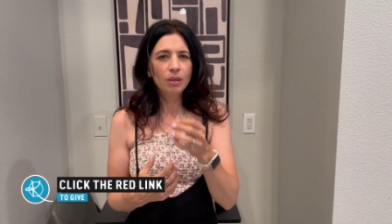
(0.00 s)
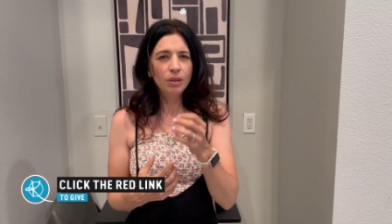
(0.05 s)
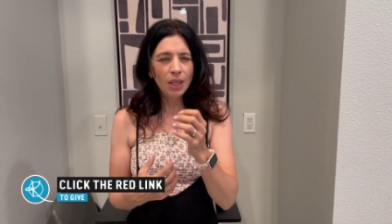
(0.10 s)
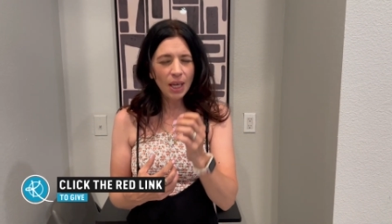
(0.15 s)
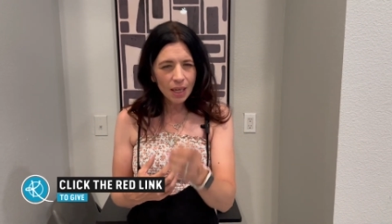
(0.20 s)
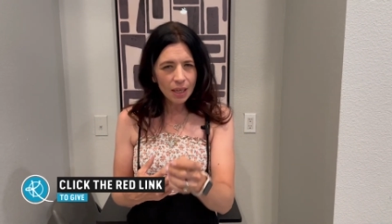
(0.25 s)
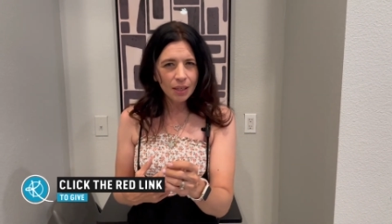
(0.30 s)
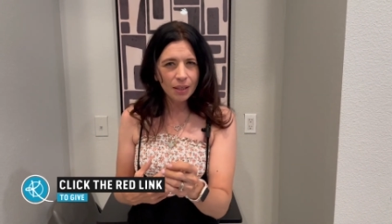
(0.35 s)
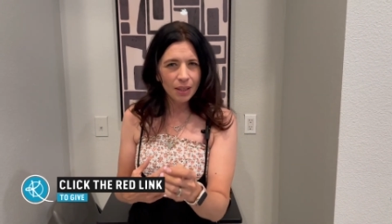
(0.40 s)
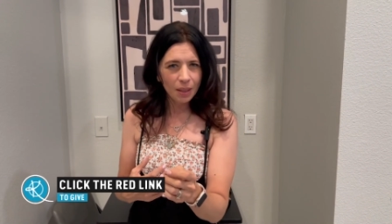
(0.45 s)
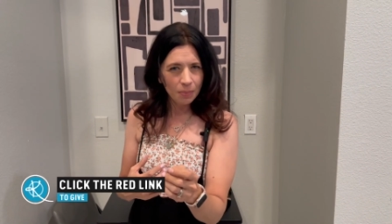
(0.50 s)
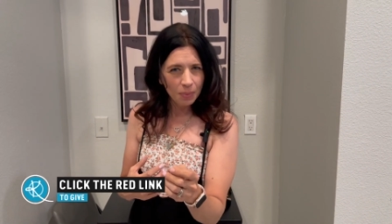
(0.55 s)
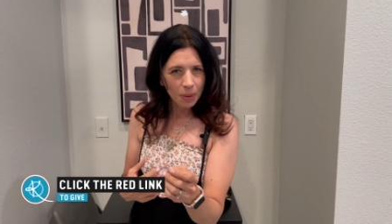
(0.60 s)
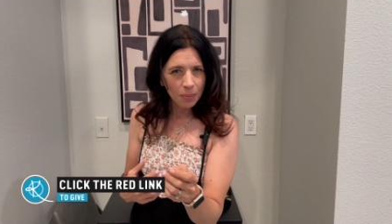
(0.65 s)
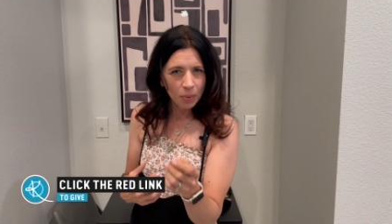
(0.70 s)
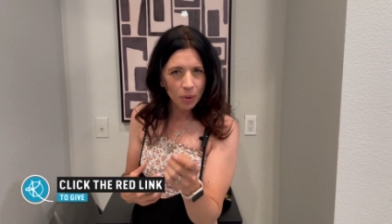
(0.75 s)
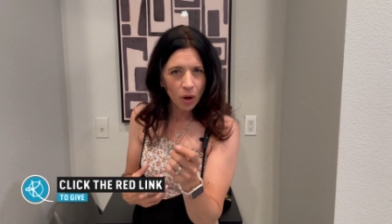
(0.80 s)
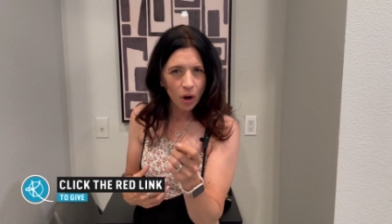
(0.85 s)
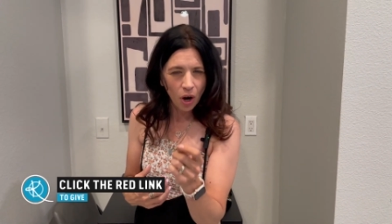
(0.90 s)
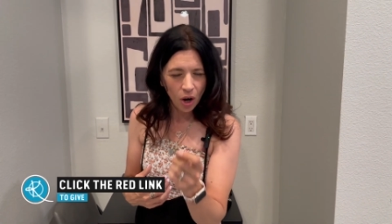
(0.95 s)
thing that
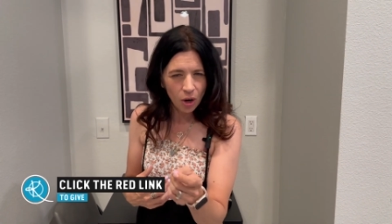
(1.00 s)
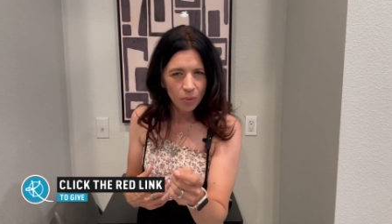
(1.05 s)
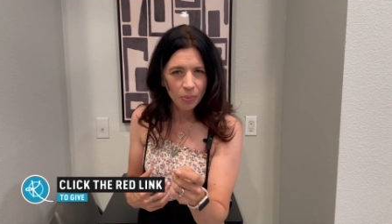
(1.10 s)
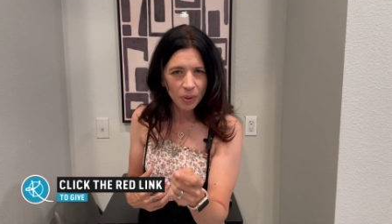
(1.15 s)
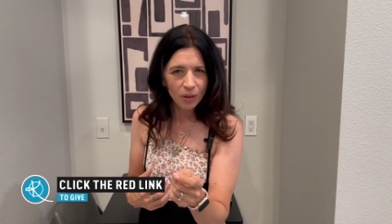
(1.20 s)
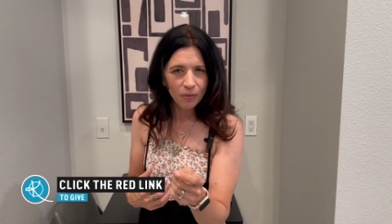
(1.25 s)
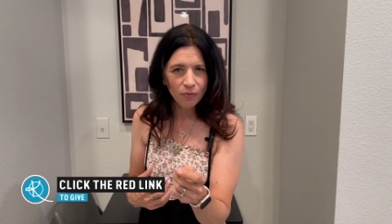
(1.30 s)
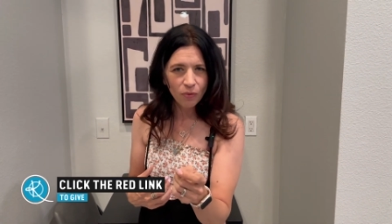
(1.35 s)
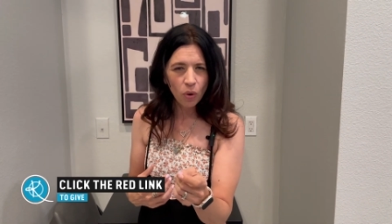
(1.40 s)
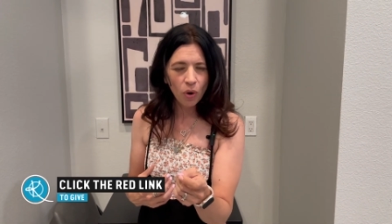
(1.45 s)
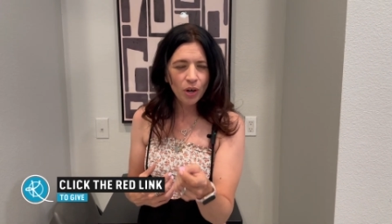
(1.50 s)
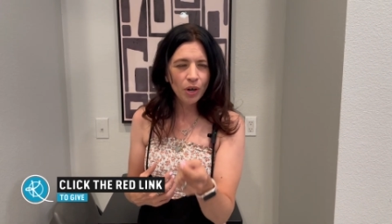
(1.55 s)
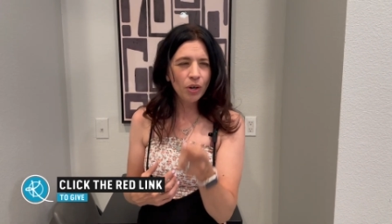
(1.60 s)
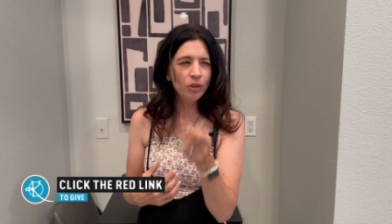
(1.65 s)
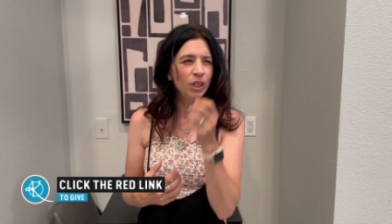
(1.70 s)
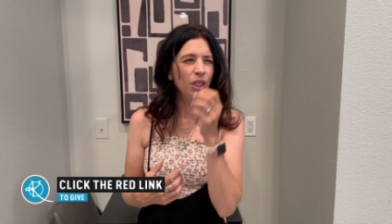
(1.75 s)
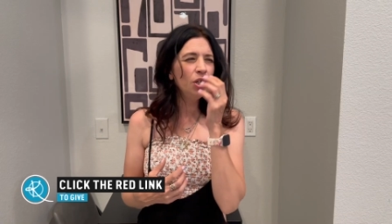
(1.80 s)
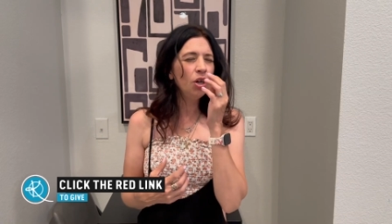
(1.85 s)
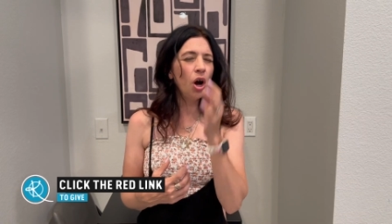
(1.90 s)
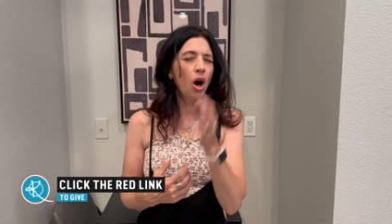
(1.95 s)
people are hoping for, and
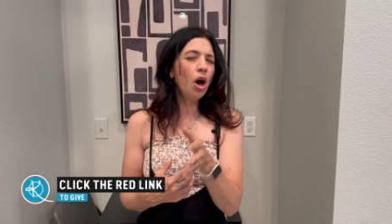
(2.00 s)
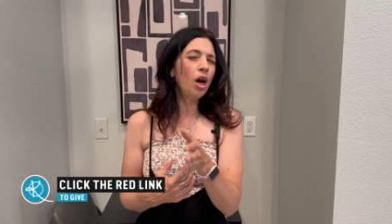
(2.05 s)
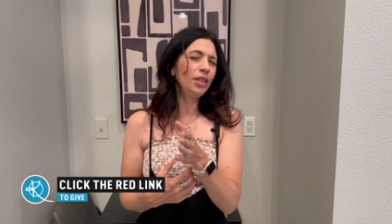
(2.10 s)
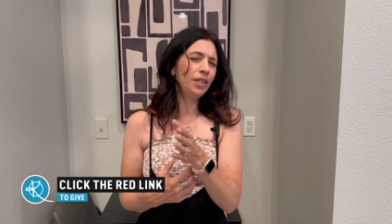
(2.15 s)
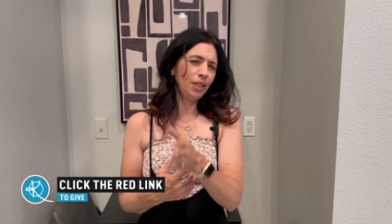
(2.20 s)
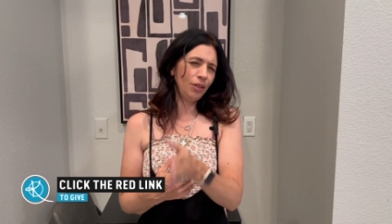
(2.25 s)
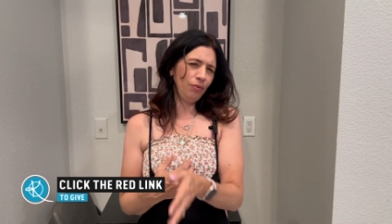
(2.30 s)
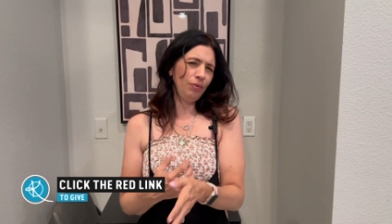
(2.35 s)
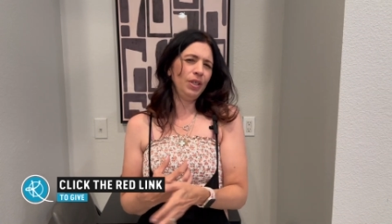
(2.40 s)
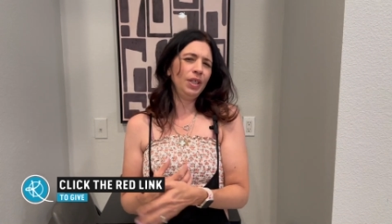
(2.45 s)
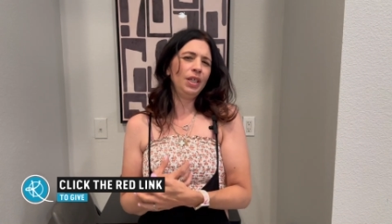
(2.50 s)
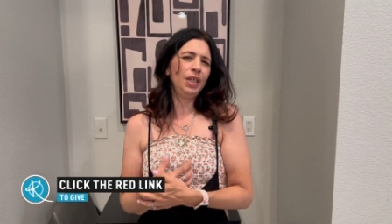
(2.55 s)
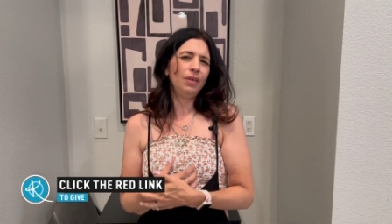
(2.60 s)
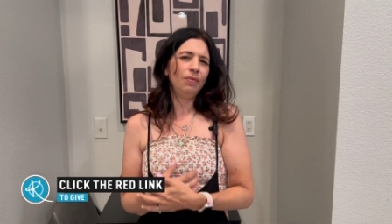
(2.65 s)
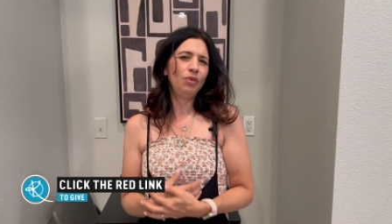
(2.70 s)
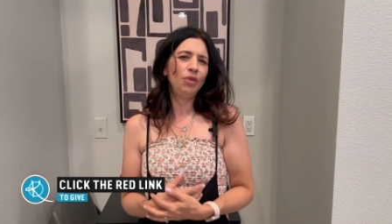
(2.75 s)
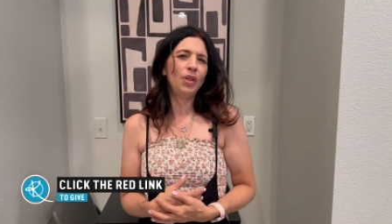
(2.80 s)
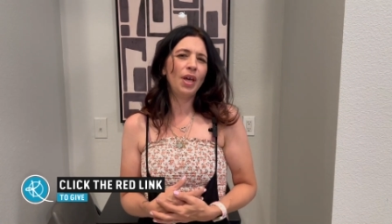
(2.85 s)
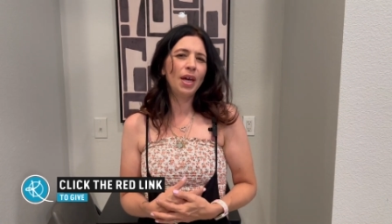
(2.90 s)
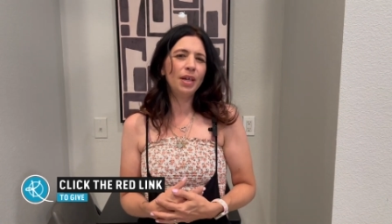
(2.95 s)
only God can really
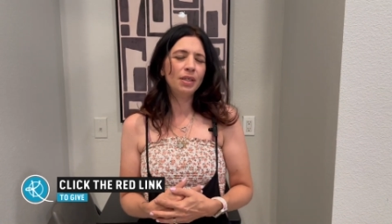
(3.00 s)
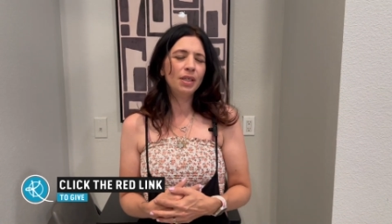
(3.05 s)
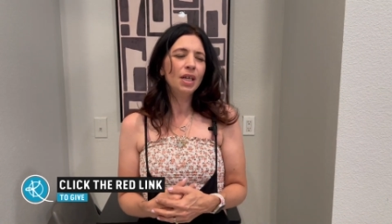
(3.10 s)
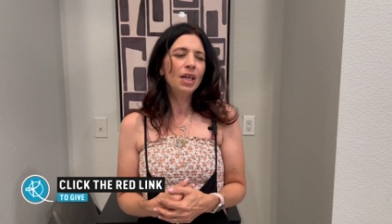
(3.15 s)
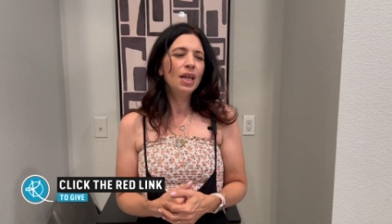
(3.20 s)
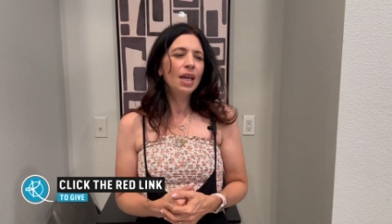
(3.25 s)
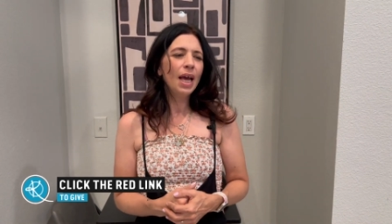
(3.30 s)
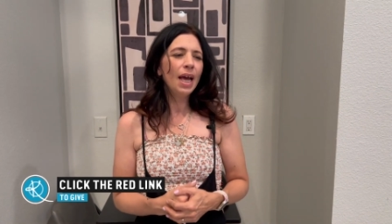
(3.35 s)
give you that.